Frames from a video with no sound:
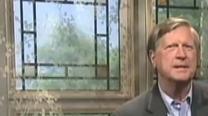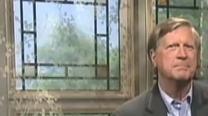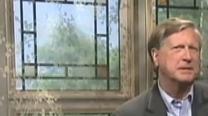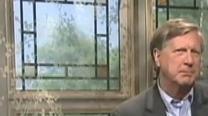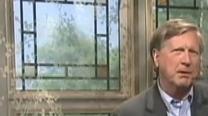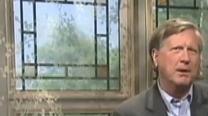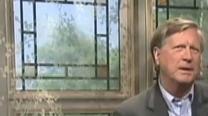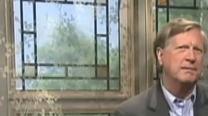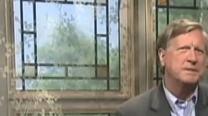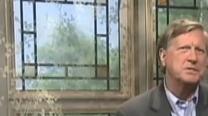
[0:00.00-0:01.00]
But the
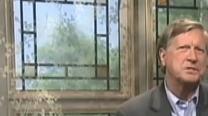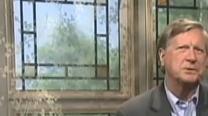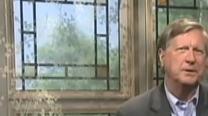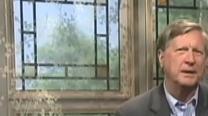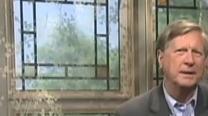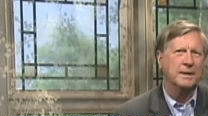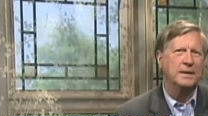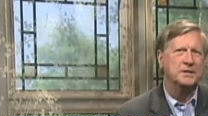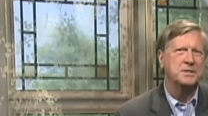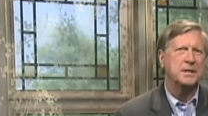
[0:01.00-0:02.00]
moral of this story
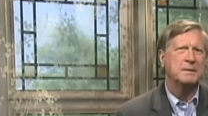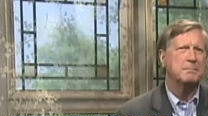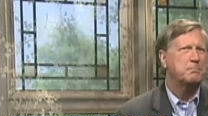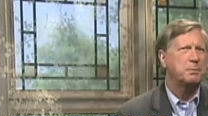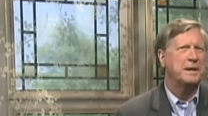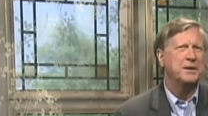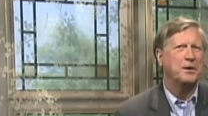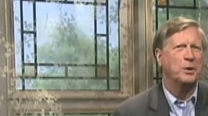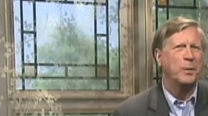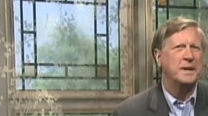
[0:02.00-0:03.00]
is pray
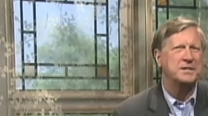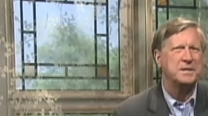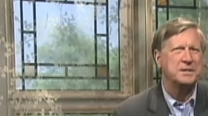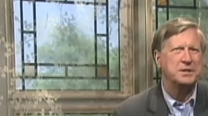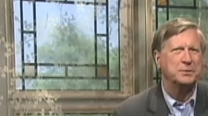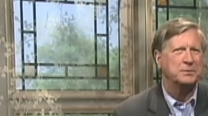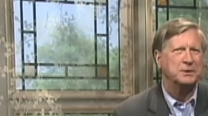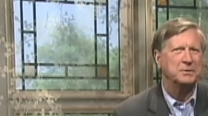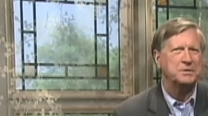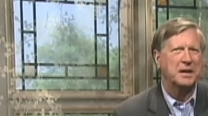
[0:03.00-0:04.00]
always and don't
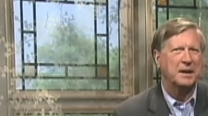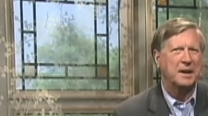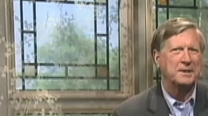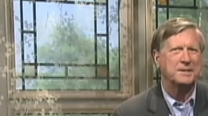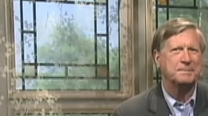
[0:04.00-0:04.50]
lose heart.